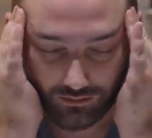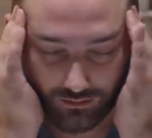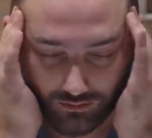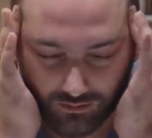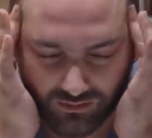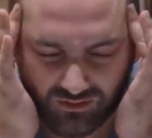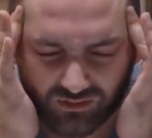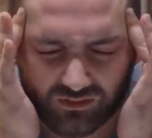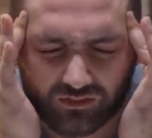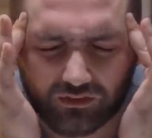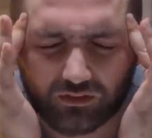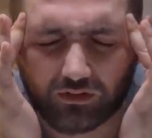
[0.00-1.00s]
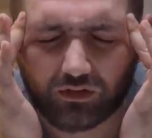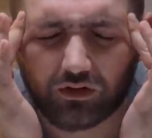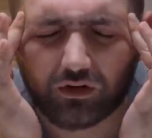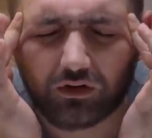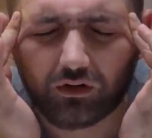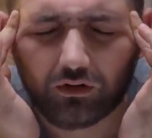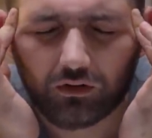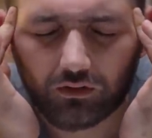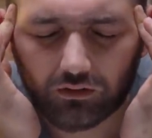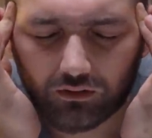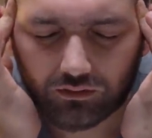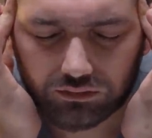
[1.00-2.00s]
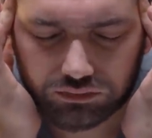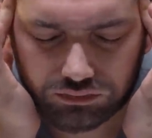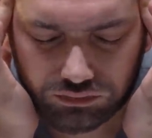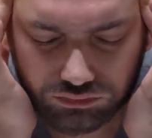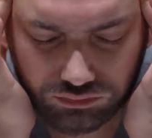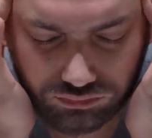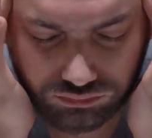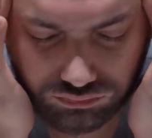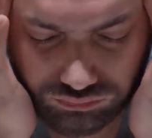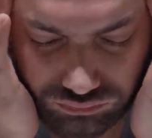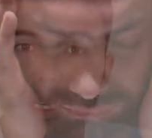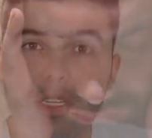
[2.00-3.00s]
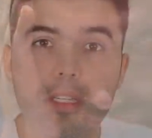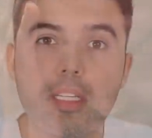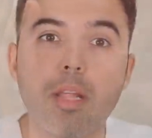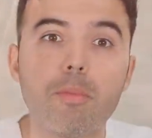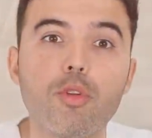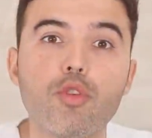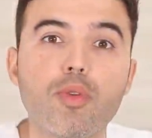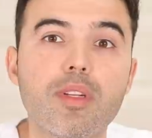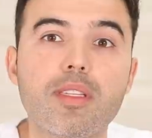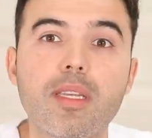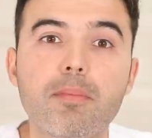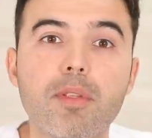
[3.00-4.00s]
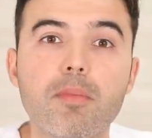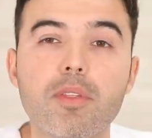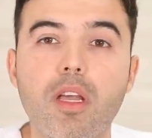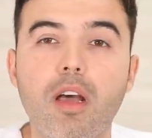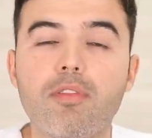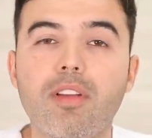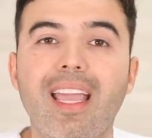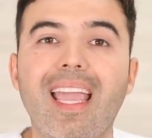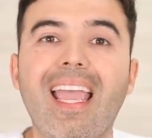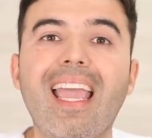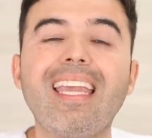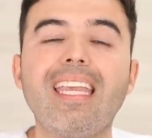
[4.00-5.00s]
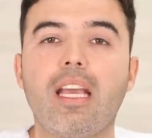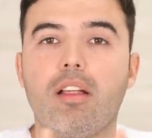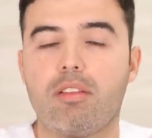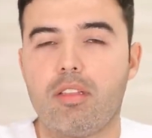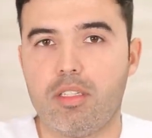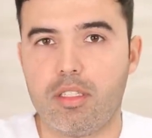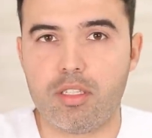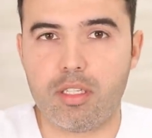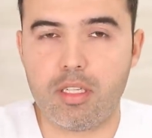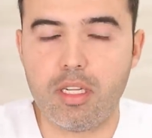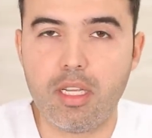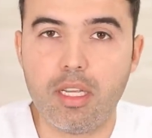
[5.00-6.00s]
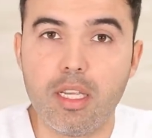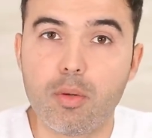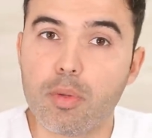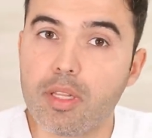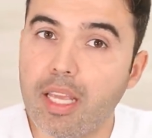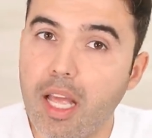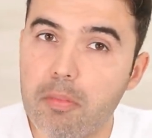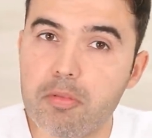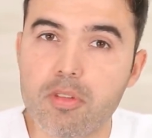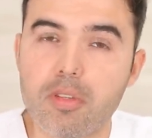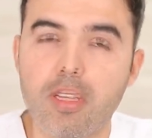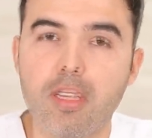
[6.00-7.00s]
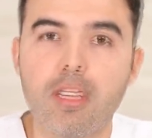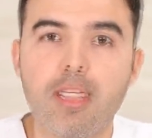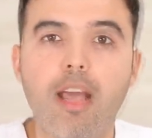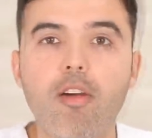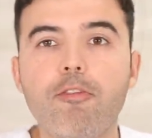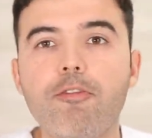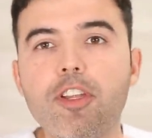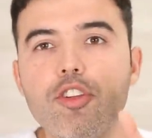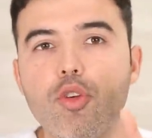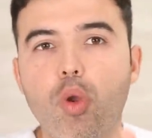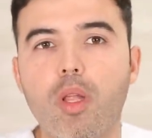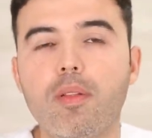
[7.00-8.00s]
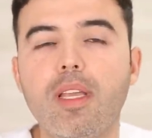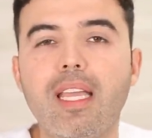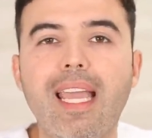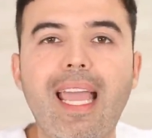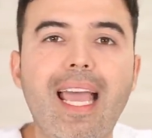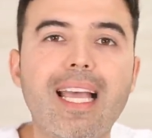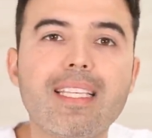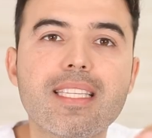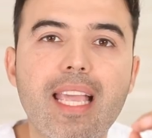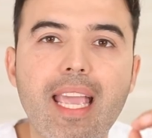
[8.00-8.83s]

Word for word: the control of inflammation. Believe it or not, reducing inflammation can help you treat symptoms of any health condition it really helps. Now, fish oil has